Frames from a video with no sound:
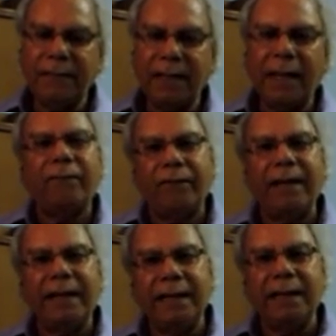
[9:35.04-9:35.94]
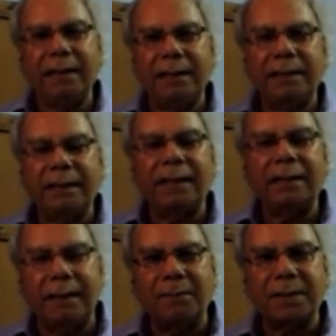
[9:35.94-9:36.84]
And finally,
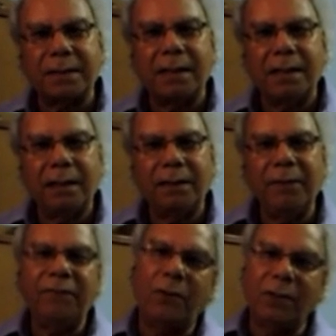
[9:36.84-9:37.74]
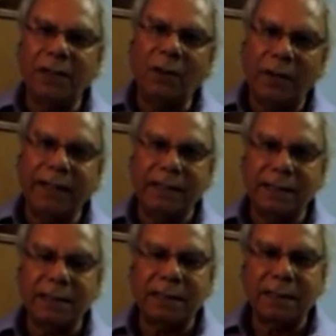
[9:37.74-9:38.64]
that comes before the
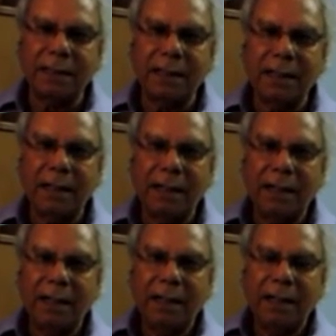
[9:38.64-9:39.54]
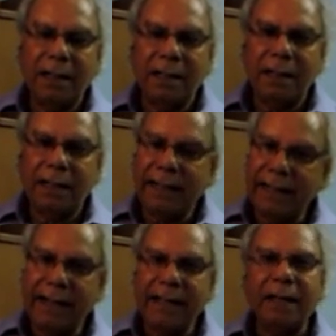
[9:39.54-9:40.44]
audience.
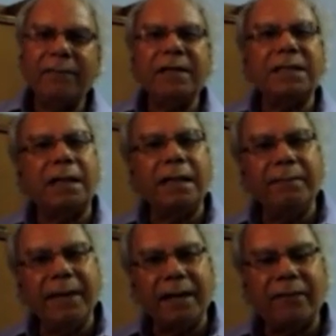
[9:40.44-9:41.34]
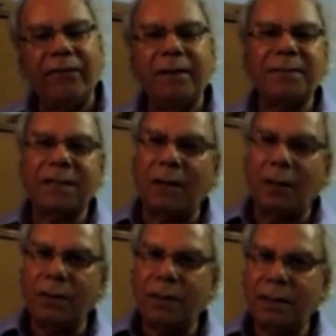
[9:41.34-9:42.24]
In India, we generally make films
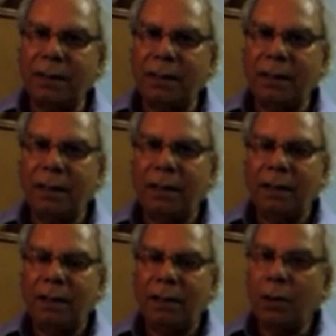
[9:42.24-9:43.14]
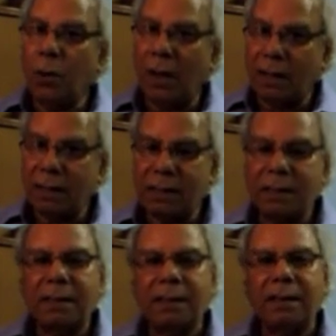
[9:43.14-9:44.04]
around 2
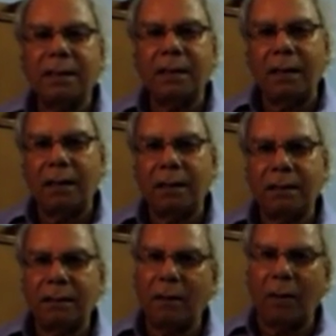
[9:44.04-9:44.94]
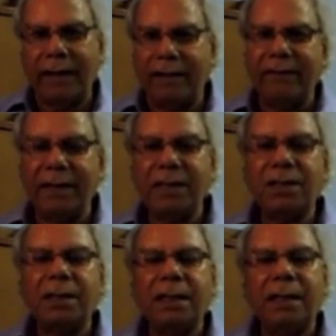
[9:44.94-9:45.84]
hours on an
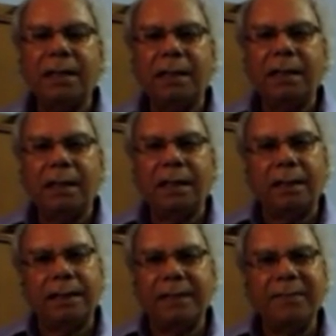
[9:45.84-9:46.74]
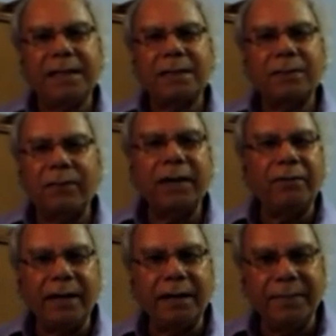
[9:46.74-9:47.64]
average. That means
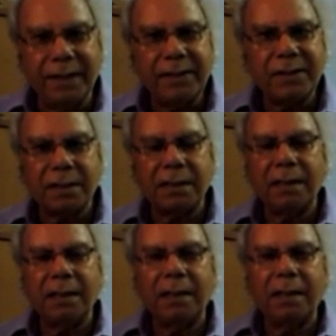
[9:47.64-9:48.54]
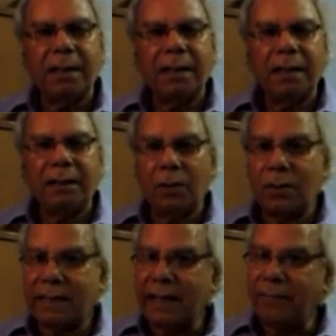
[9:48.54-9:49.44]
120 minutes.
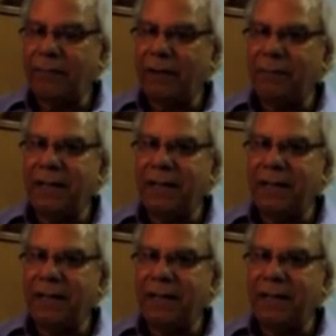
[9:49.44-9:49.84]
The script